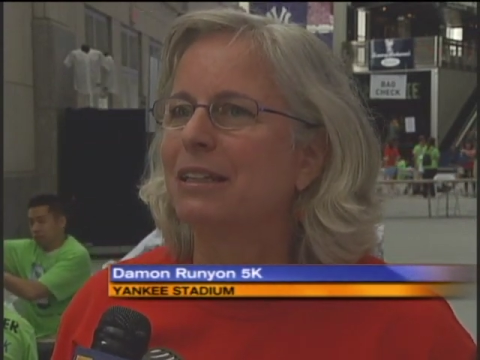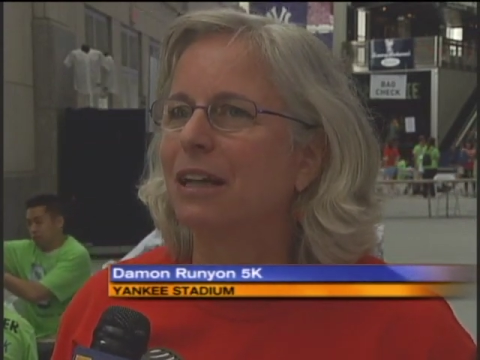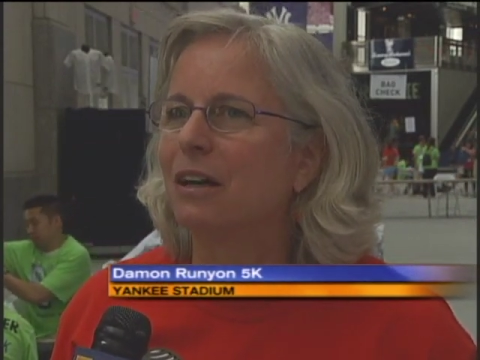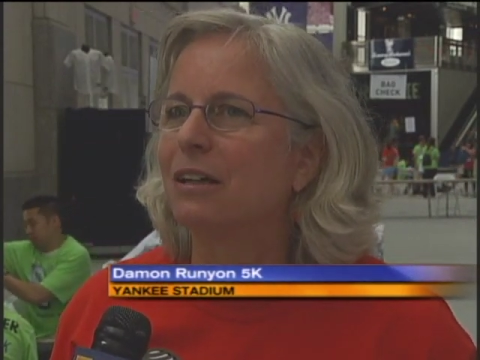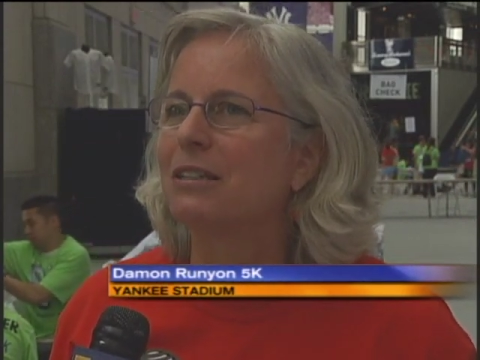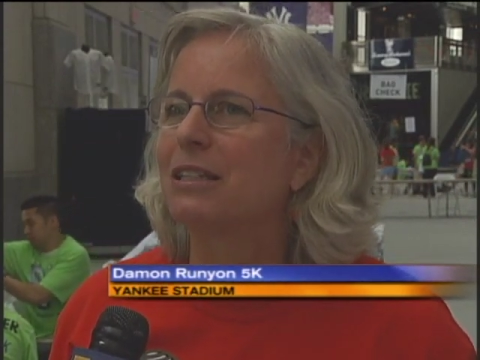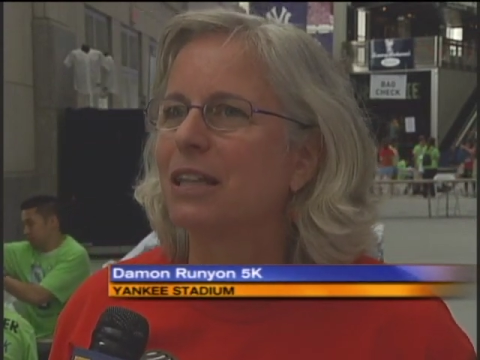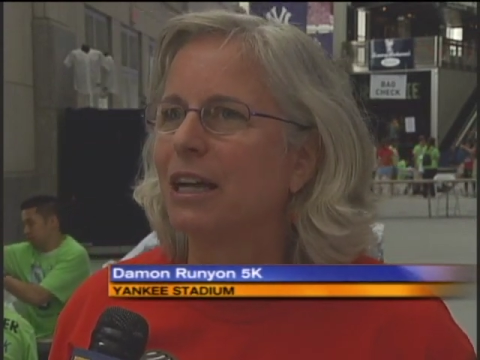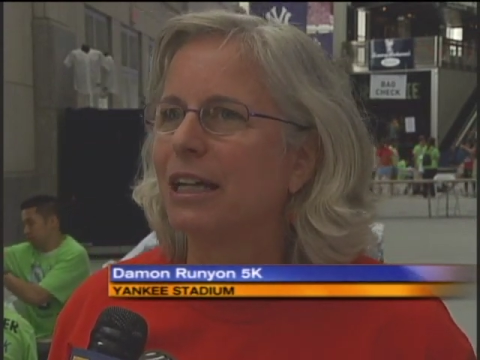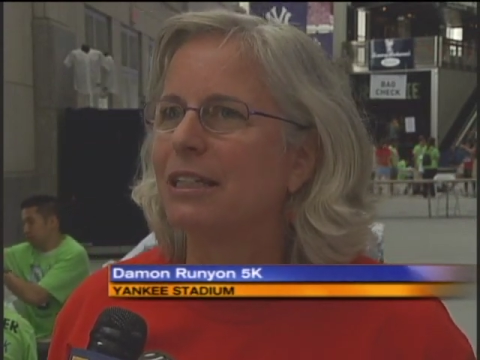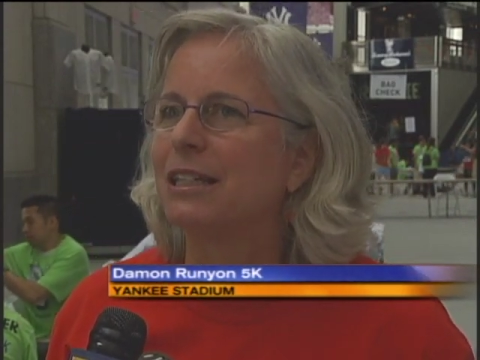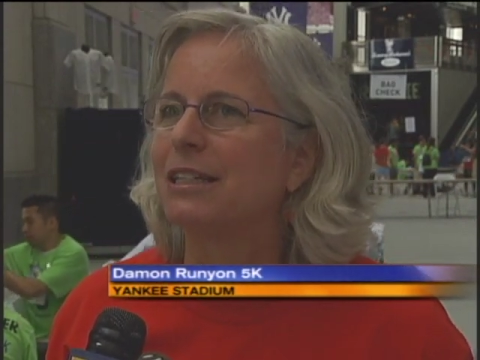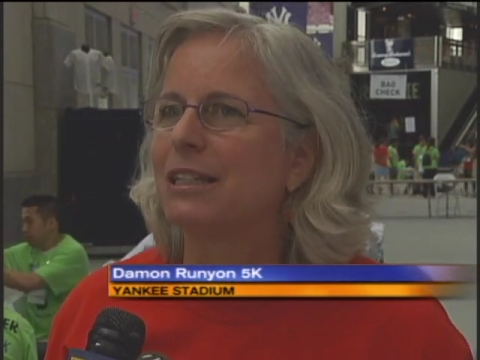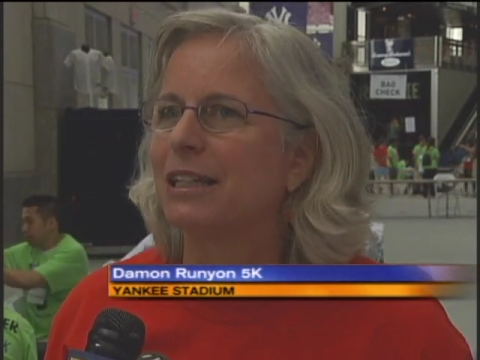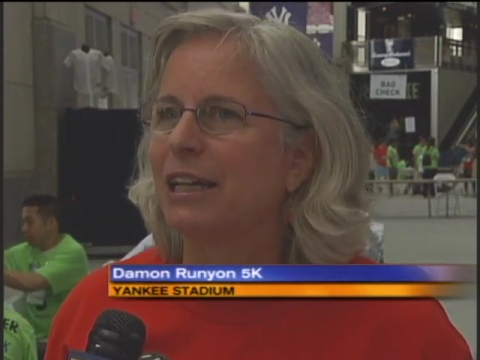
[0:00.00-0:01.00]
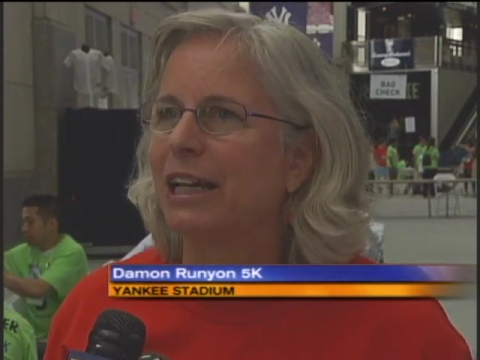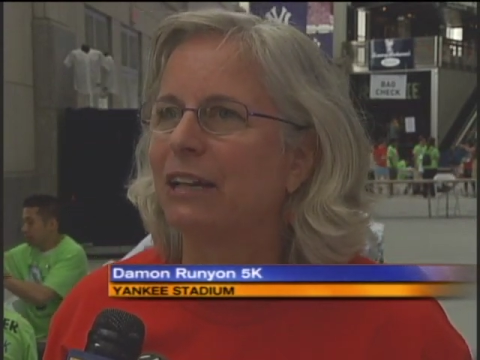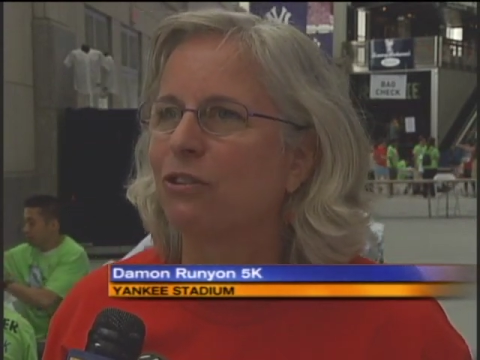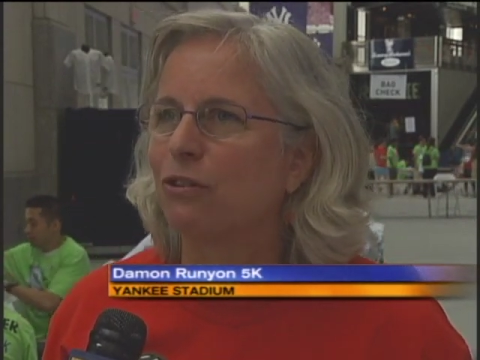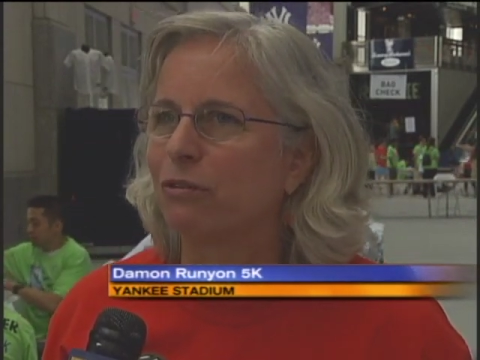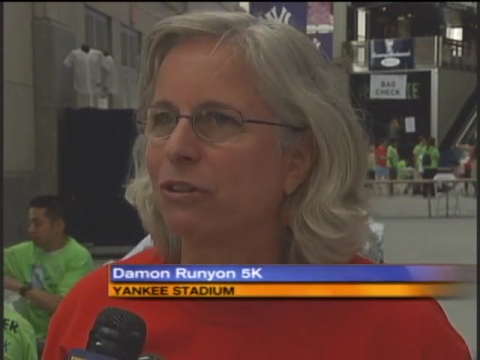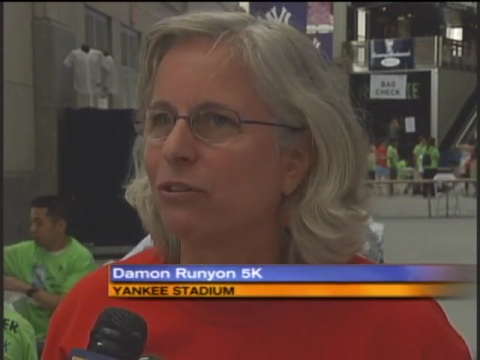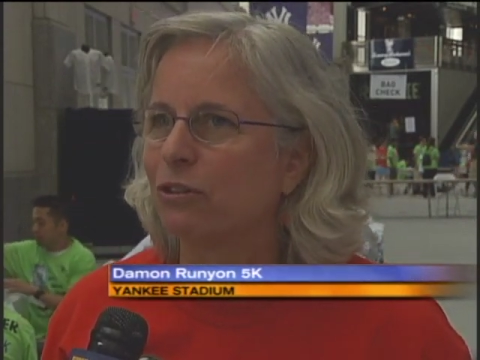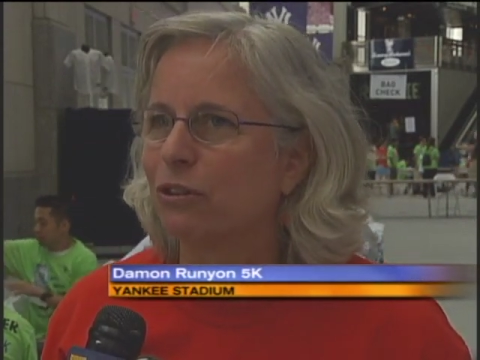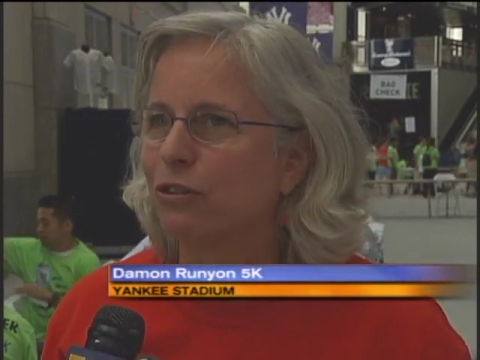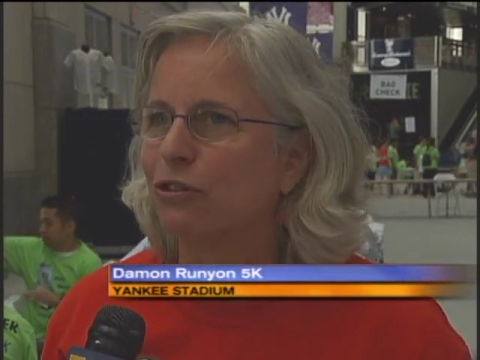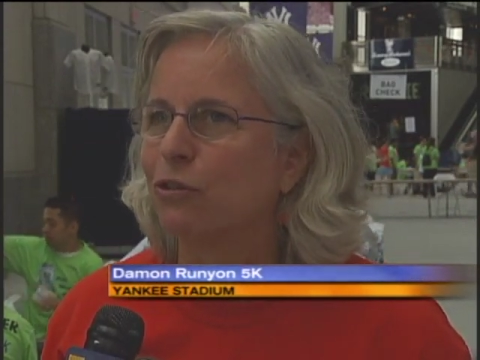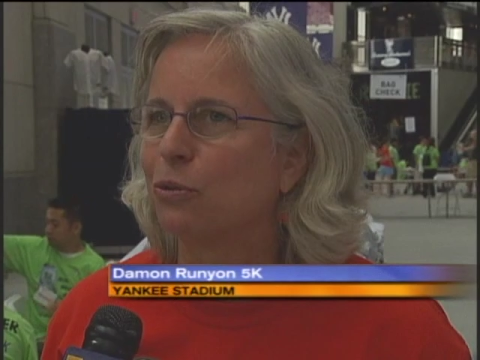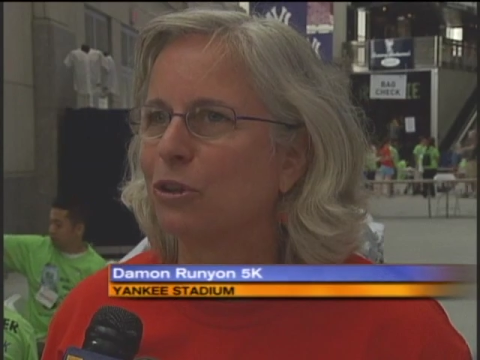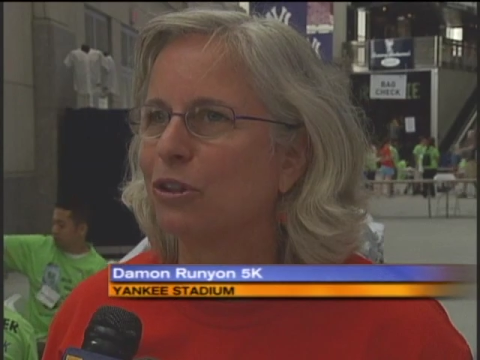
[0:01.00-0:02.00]
young scientists in cancer
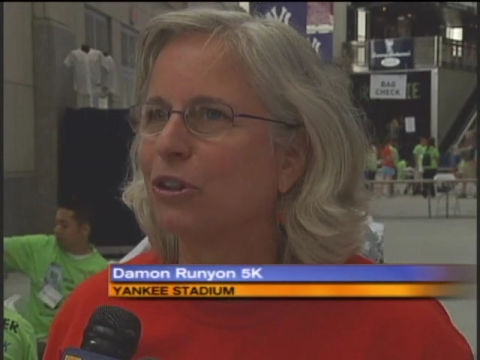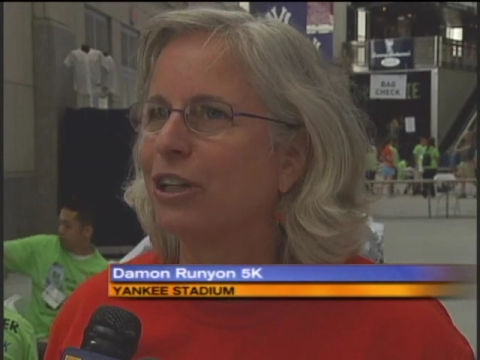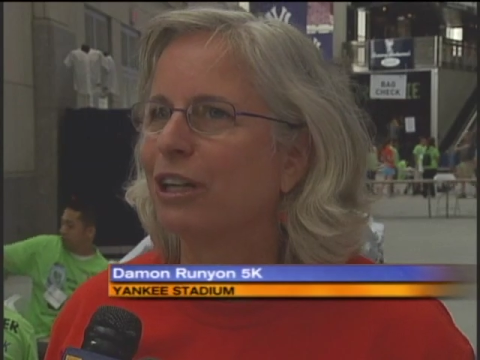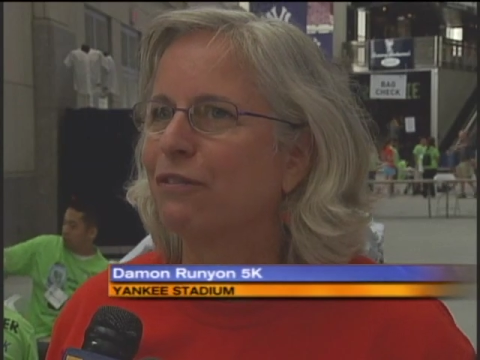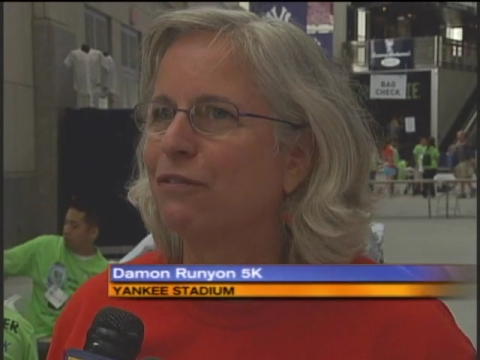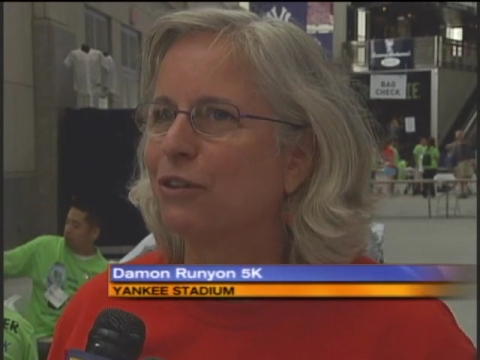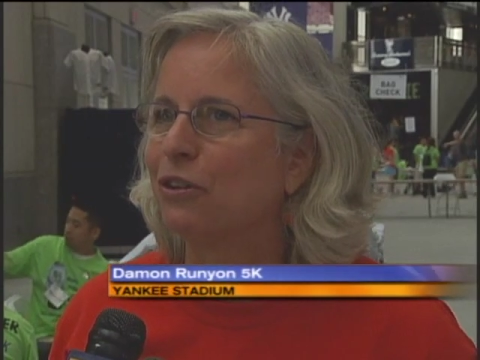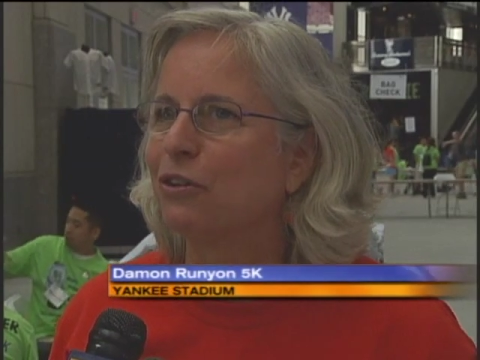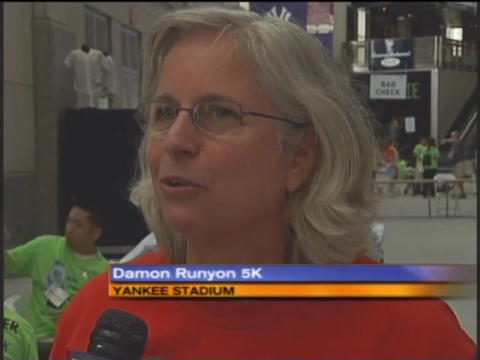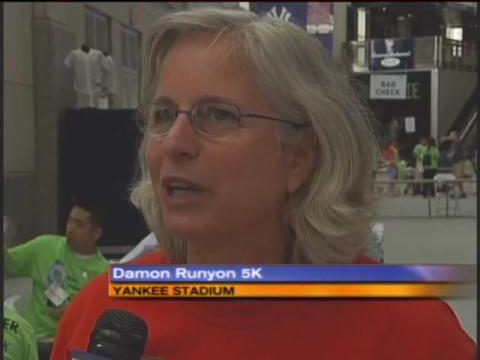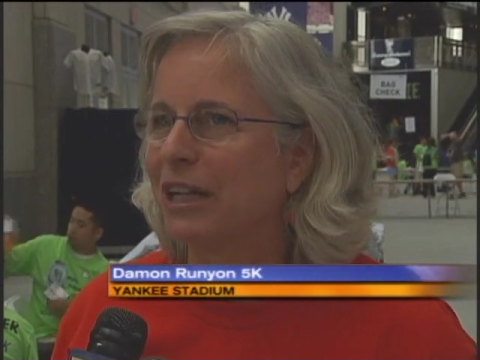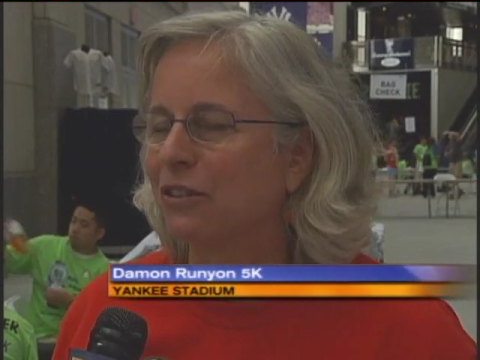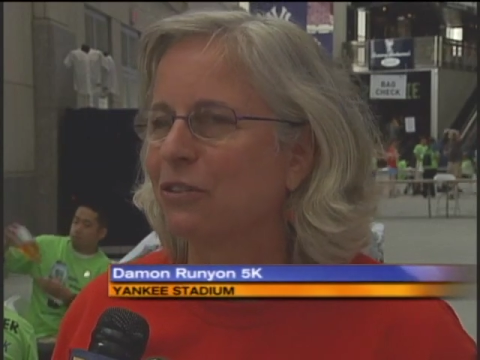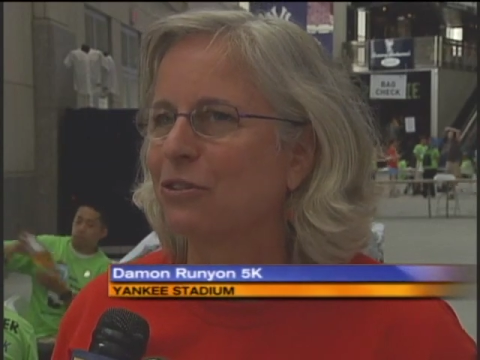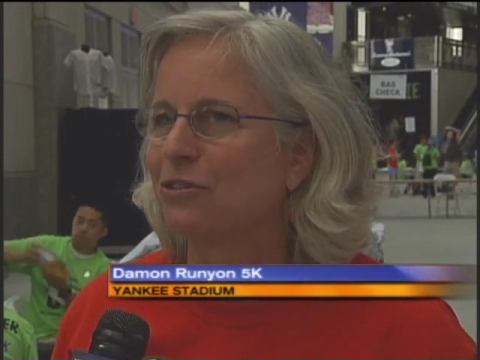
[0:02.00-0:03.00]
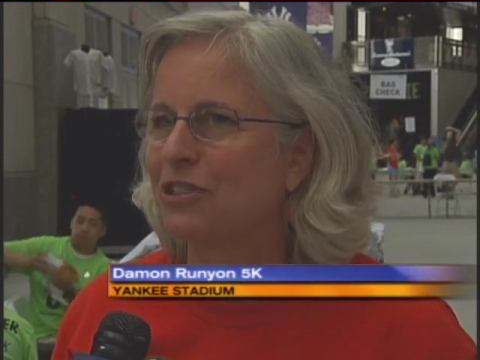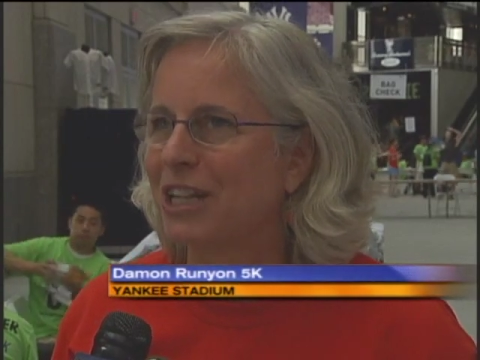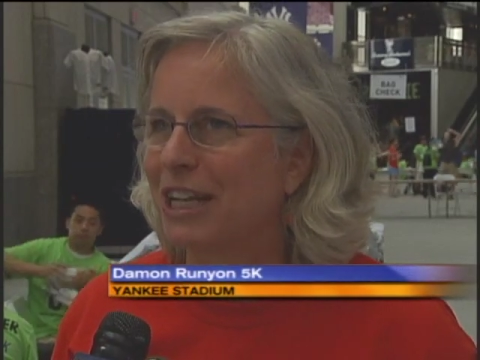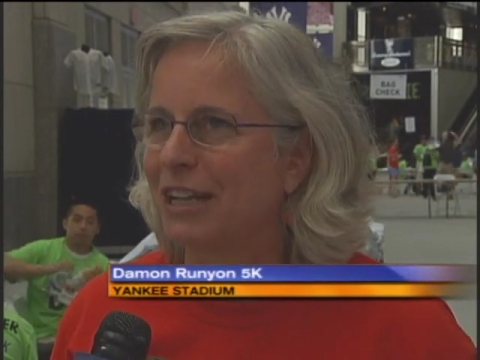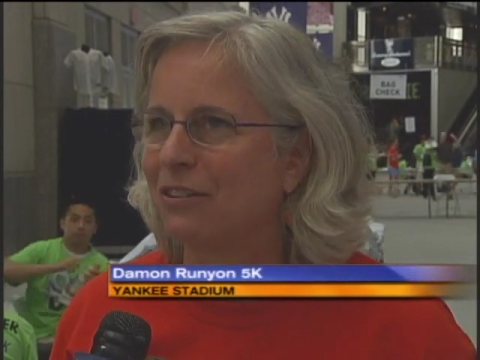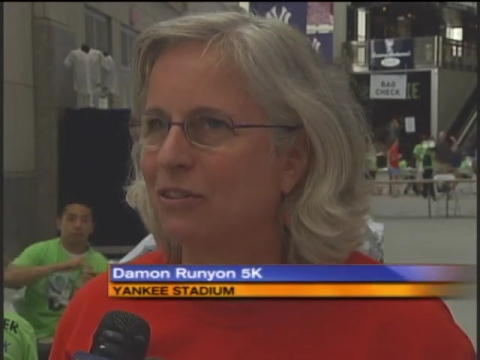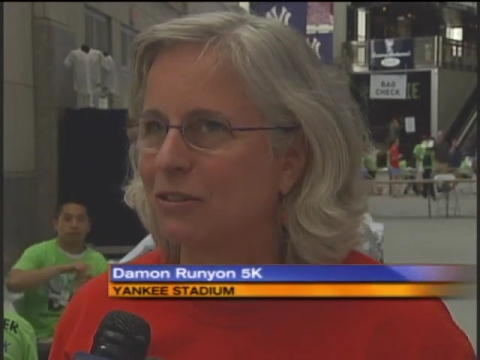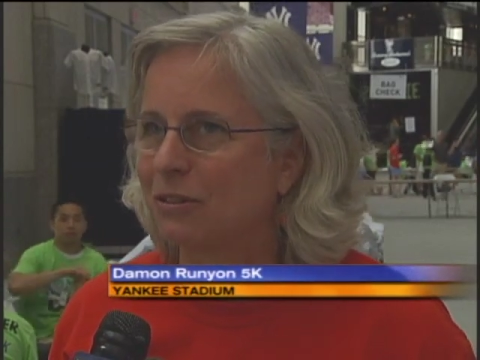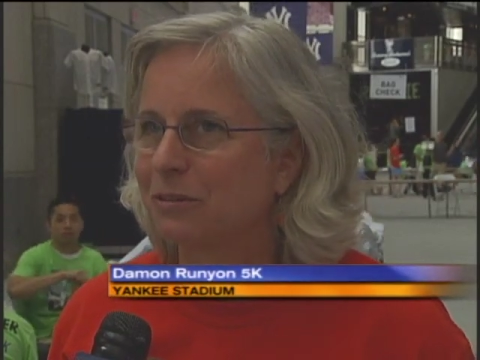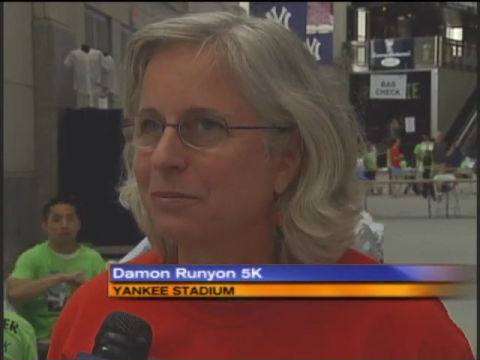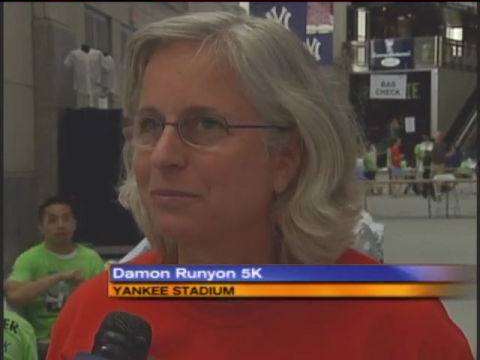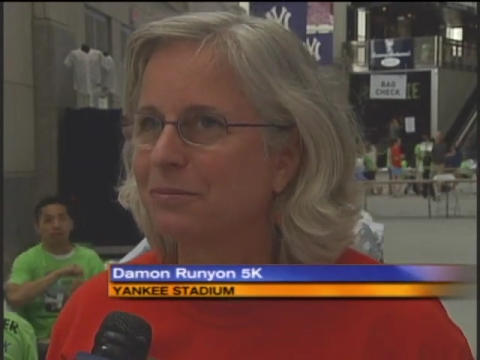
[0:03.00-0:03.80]
research who are looking for new answers to cancer.